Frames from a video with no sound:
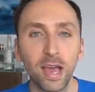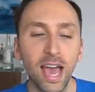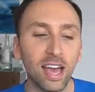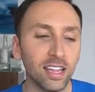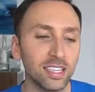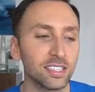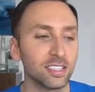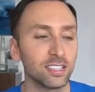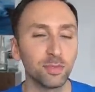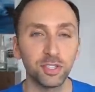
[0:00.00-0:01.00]
palate
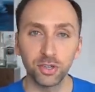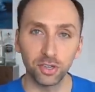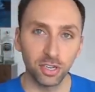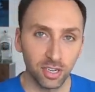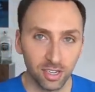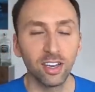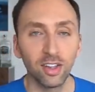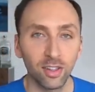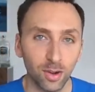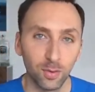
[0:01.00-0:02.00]
matured
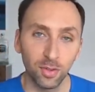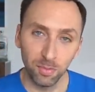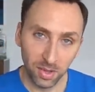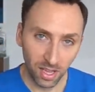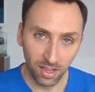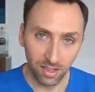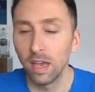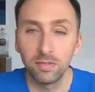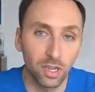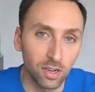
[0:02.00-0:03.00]
along with me,
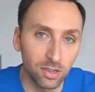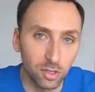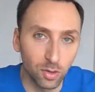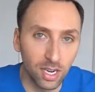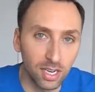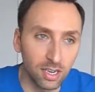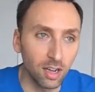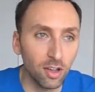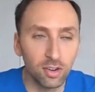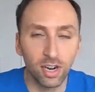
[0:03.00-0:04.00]
I've started enjoying
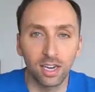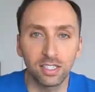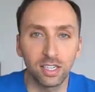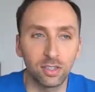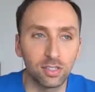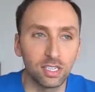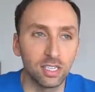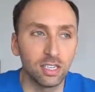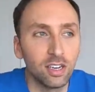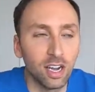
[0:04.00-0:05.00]
other cocktails
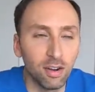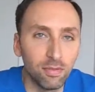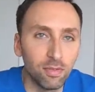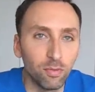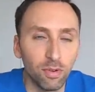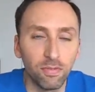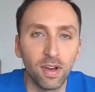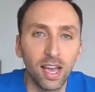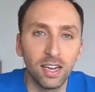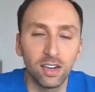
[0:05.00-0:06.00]
and kind of
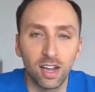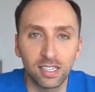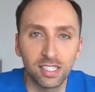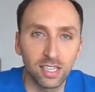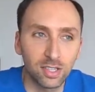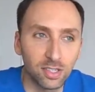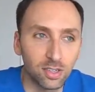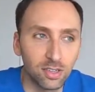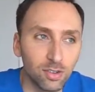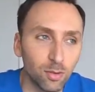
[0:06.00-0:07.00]
refined cocktails
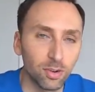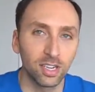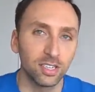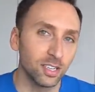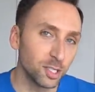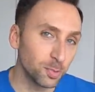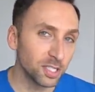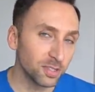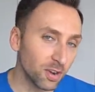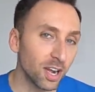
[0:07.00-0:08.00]
and or
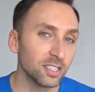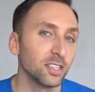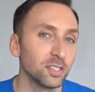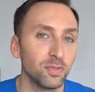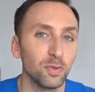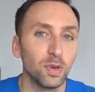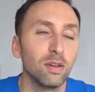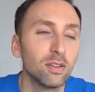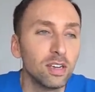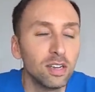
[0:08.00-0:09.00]
expensive cocktails, if you will.
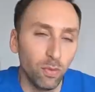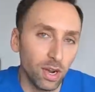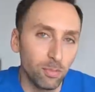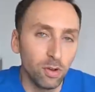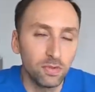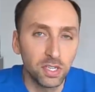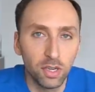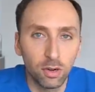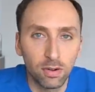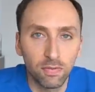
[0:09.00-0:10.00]
And when I moved to
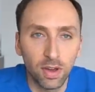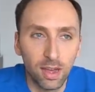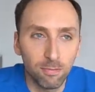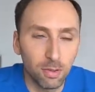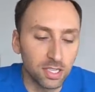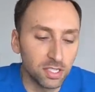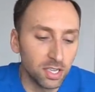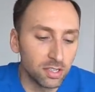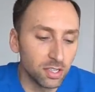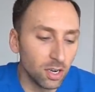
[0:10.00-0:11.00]
New York five plus
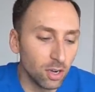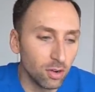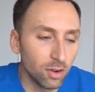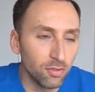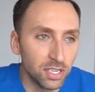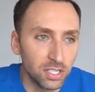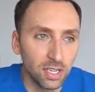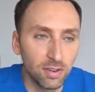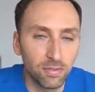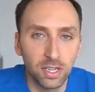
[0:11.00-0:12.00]
years ago,
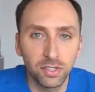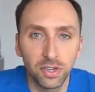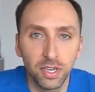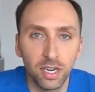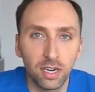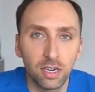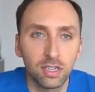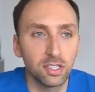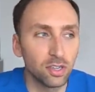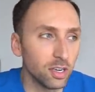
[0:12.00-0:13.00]
originally for intern year,
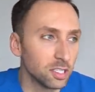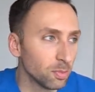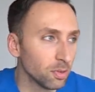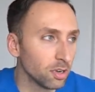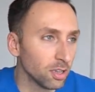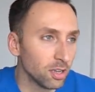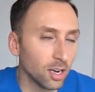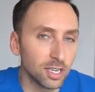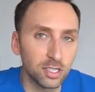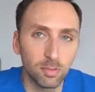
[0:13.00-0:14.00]
I started exploring all the
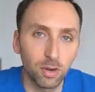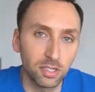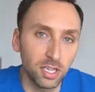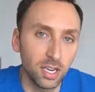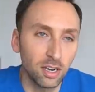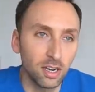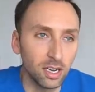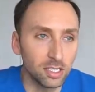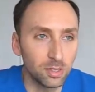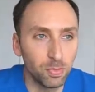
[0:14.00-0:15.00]
cocktail bars here,
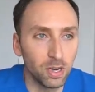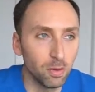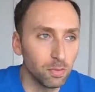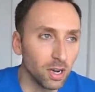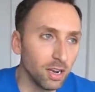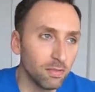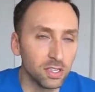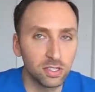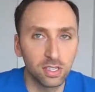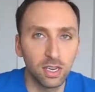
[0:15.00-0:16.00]
and it's become kind of
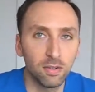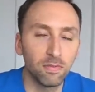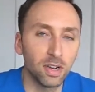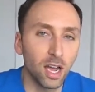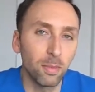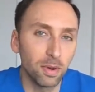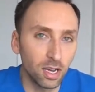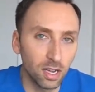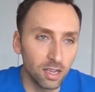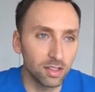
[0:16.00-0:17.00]
this like
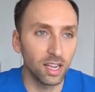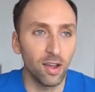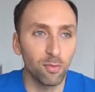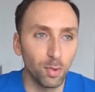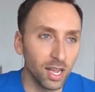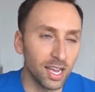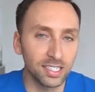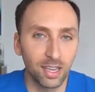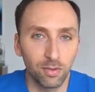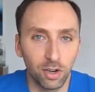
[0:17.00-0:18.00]
phenomena that everybody
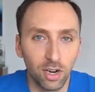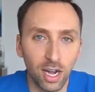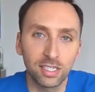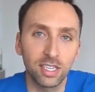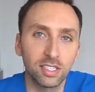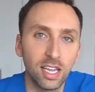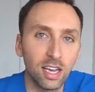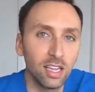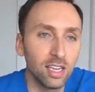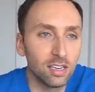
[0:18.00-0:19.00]
has to have good cocktails
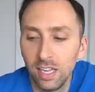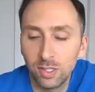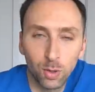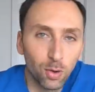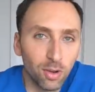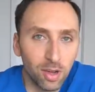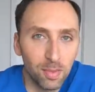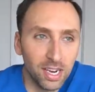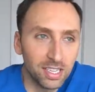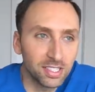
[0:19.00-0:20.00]
now. And it's cool. I
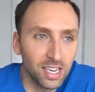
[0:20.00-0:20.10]
mean, it's